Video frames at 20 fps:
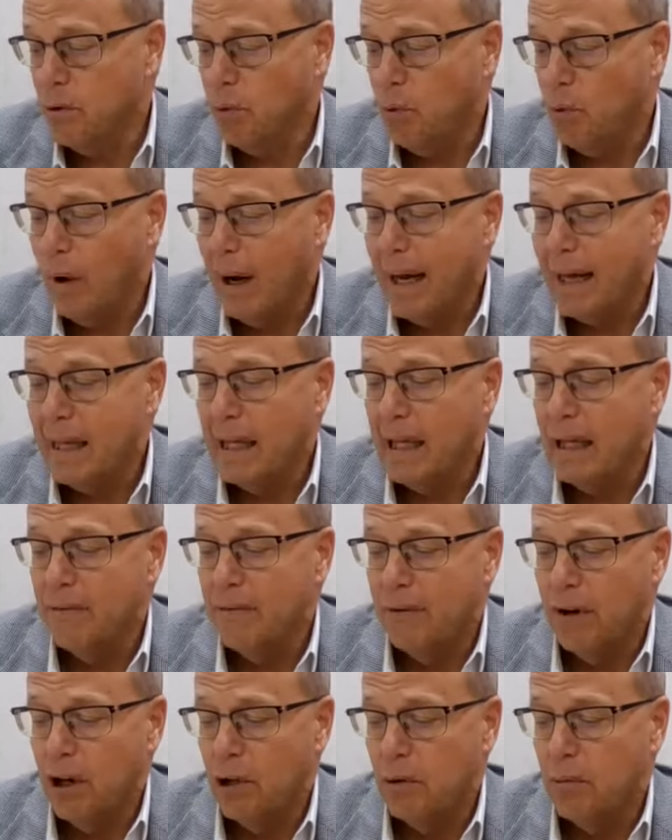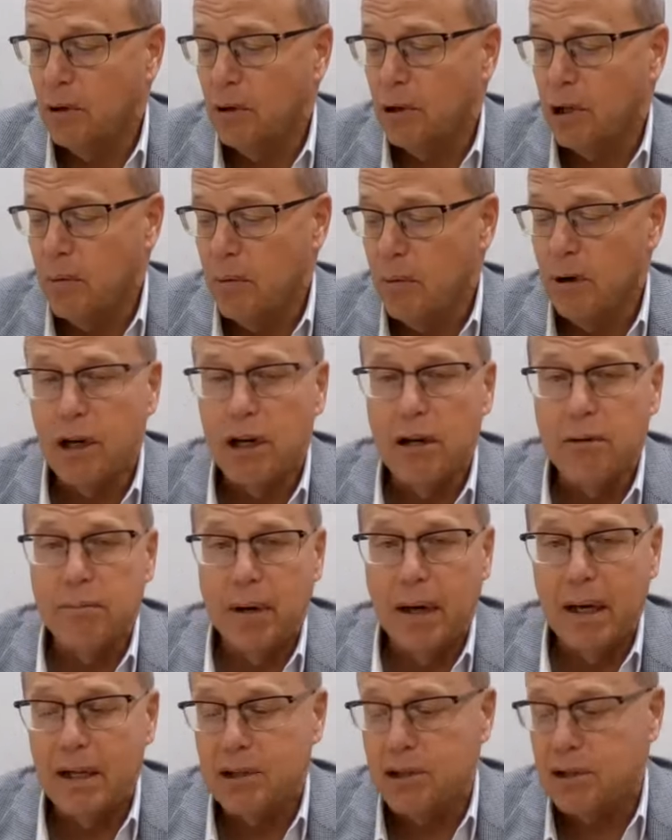and widely available
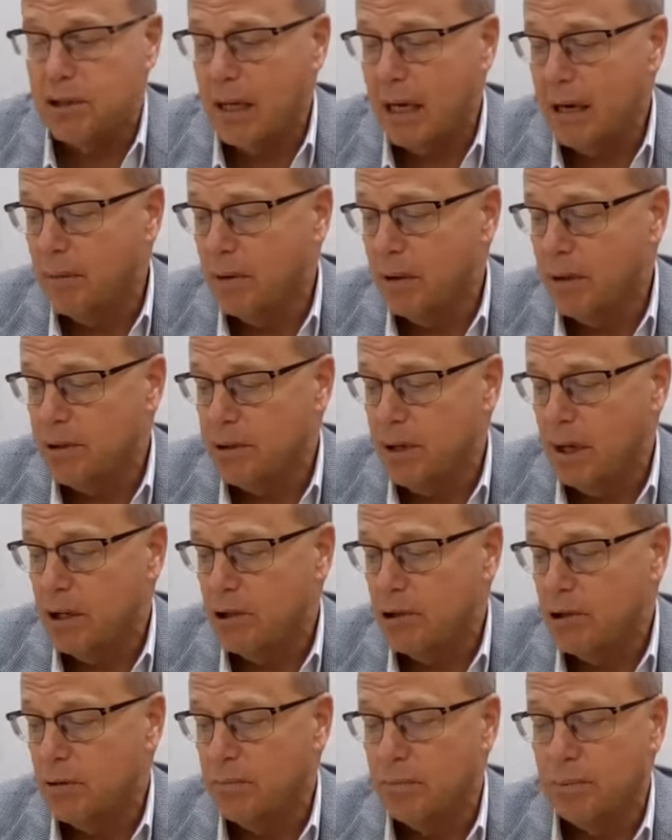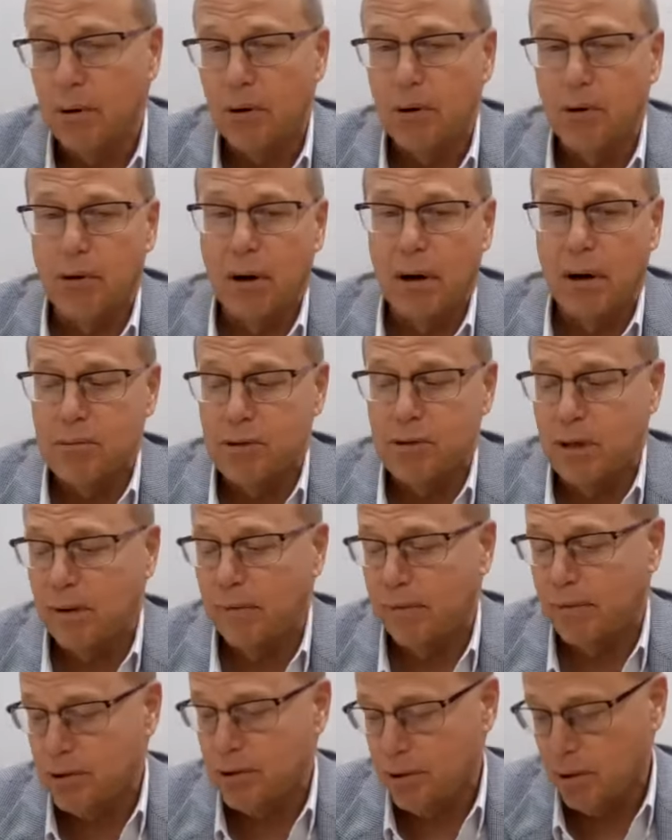community-based stabilization programs and
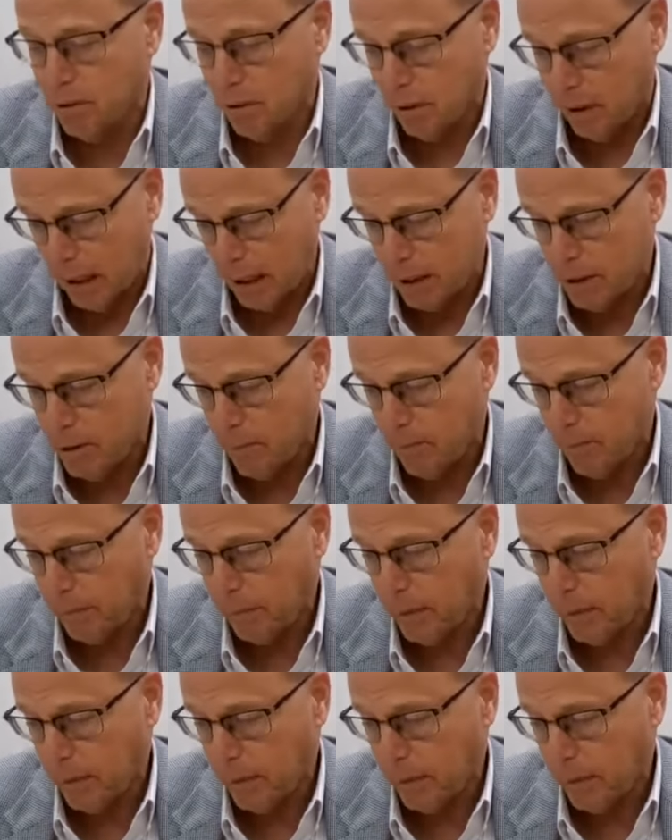facilities.